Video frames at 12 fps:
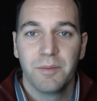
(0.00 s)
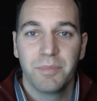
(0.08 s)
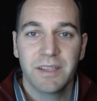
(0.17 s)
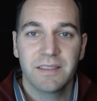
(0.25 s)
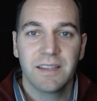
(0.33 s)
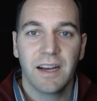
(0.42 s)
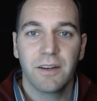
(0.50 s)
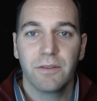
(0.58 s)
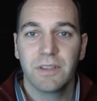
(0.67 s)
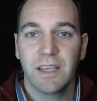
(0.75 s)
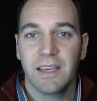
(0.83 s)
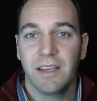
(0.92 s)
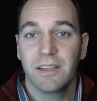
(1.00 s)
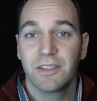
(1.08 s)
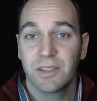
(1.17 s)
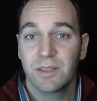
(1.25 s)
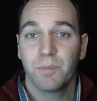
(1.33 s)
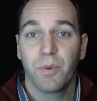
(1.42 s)
But it's not only
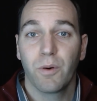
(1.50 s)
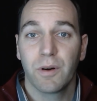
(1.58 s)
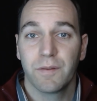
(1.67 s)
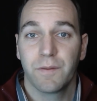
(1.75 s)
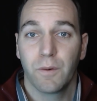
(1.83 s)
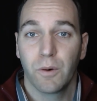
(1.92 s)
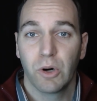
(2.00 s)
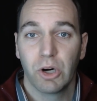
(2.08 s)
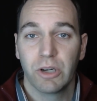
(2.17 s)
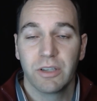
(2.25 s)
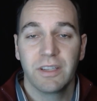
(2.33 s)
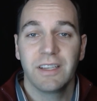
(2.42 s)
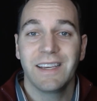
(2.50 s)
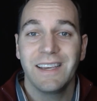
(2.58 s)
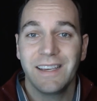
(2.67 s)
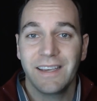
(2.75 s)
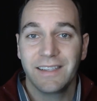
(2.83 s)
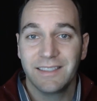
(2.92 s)
just important for
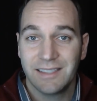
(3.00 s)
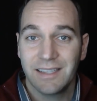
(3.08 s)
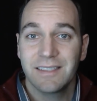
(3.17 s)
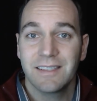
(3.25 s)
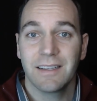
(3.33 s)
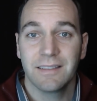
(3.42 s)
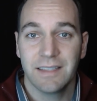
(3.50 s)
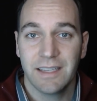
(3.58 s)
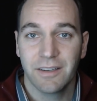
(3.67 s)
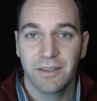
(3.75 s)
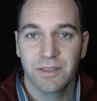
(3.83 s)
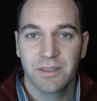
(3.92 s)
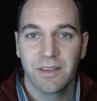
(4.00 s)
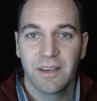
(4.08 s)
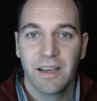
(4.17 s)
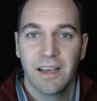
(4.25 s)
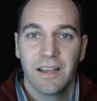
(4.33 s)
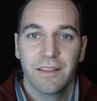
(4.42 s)
existing leaders.
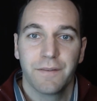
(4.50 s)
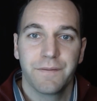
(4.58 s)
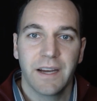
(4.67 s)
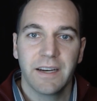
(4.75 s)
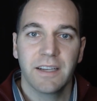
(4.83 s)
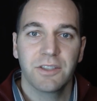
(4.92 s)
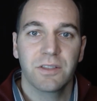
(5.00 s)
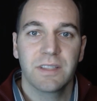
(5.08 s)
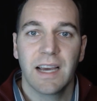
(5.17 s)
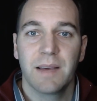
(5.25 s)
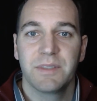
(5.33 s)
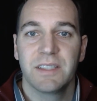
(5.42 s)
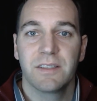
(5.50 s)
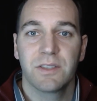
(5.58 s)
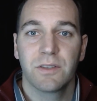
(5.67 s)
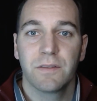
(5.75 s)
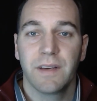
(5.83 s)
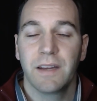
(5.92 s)
The Financial Times did a
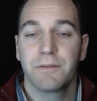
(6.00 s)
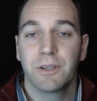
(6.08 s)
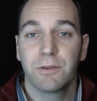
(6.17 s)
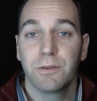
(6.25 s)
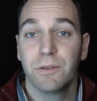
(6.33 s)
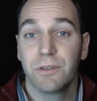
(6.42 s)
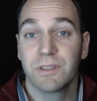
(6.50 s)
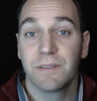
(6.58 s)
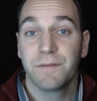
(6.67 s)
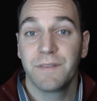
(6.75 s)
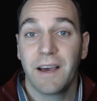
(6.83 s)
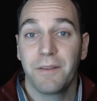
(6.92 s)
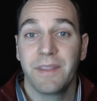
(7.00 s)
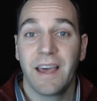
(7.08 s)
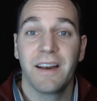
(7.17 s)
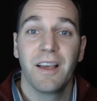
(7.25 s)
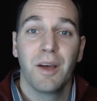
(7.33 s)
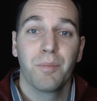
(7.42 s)
survey of recruiters and found
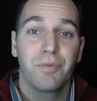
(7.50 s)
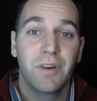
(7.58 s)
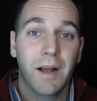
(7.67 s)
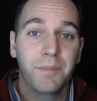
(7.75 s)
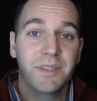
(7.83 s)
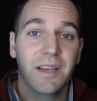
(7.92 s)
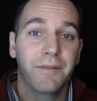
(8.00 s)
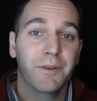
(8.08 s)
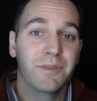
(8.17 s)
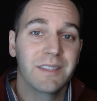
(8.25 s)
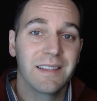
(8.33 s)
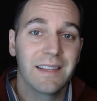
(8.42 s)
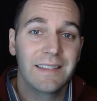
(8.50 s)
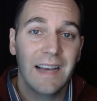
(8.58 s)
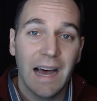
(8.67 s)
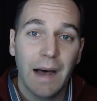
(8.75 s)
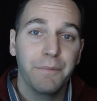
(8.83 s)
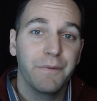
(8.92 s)
that problem solving was in the
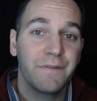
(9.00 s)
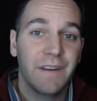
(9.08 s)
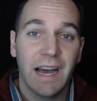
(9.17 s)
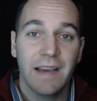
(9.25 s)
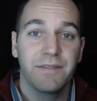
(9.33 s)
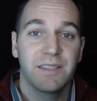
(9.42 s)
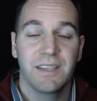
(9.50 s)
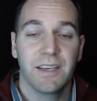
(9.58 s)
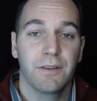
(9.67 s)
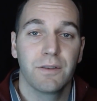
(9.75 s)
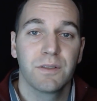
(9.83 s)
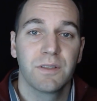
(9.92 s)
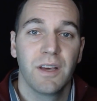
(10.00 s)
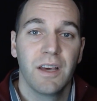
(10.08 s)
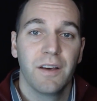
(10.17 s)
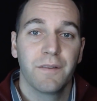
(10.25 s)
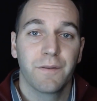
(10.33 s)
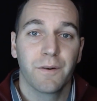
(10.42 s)
top 5 skills
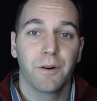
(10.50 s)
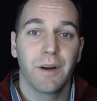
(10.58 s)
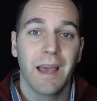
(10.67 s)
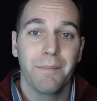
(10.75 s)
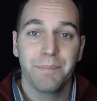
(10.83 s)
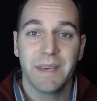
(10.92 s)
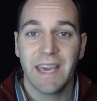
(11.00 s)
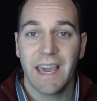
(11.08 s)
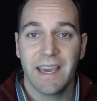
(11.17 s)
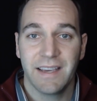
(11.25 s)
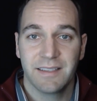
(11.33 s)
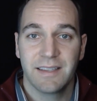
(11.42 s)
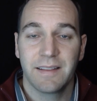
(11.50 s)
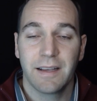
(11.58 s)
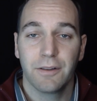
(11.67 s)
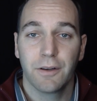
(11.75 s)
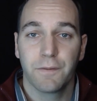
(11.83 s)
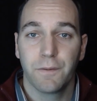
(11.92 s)
for MBAs that they
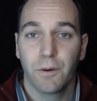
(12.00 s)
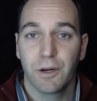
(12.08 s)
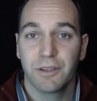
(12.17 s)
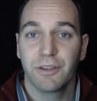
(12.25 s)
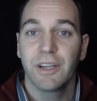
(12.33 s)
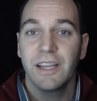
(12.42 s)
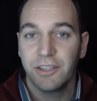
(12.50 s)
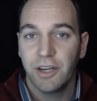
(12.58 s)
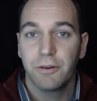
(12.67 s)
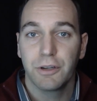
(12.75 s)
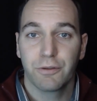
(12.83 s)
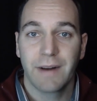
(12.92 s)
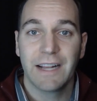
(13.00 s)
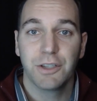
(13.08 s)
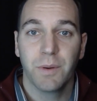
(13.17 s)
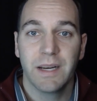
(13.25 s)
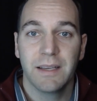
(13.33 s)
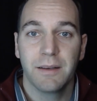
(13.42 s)
look for in
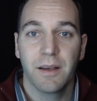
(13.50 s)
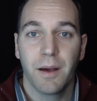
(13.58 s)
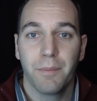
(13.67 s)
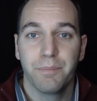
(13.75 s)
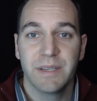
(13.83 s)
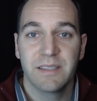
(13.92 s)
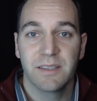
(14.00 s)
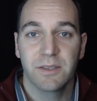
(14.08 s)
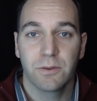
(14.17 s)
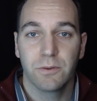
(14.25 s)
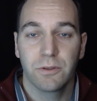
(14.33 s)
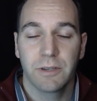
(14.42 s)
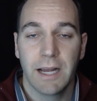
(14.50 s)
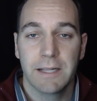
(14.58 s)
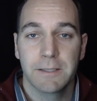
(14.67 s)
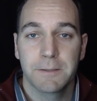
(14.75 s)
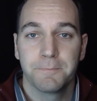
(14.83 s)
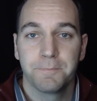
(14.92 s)
graduating business school
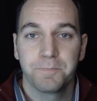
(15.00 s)
grads.